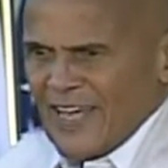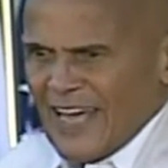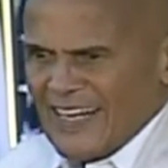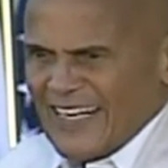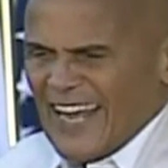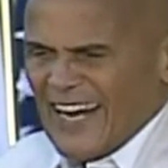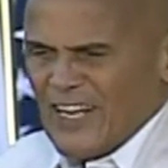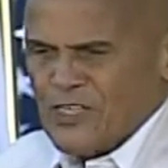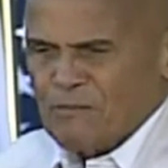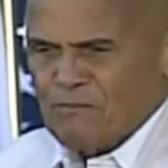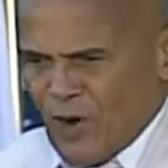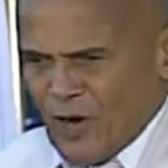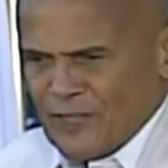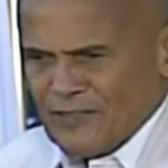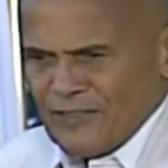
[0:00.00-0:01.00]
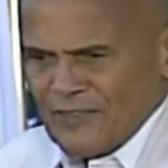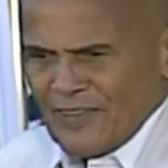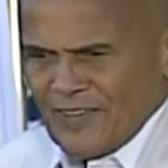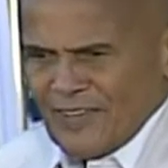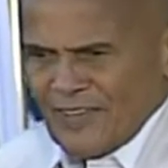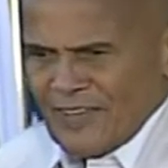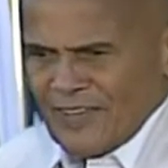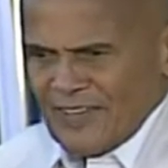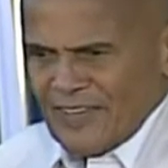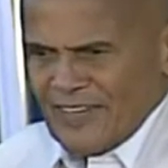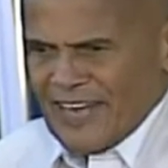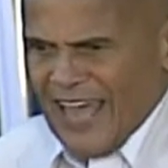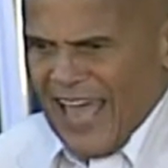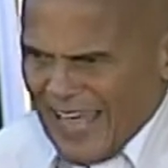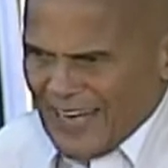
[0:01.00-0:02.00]
And let us put
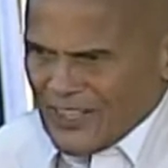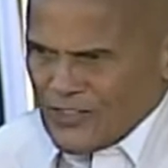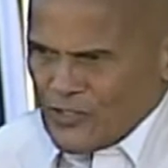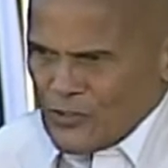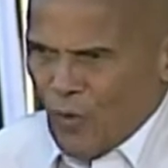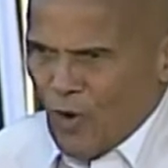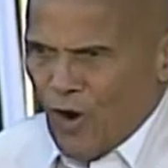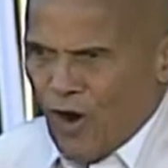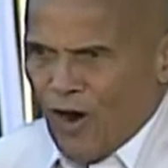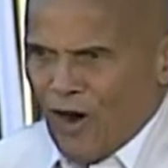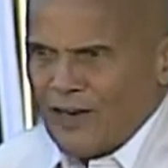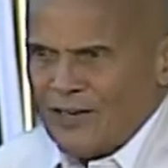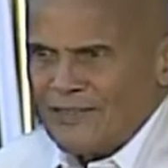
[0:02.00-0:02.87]
an end to war.